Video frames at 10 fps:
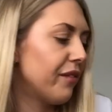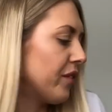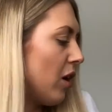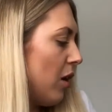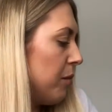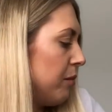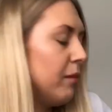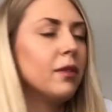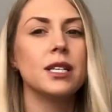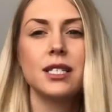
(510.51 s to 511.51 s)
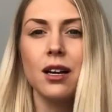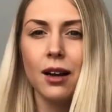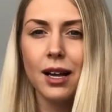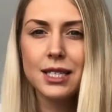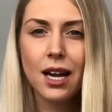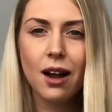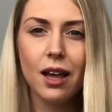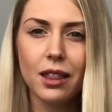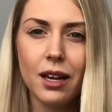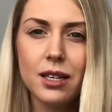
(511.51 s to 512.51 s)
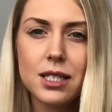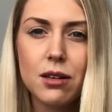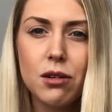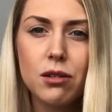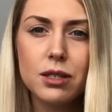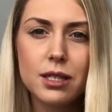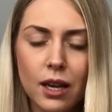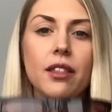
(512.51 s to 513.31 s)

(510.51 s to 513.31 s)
From the Sunglass Hut, I think it's called.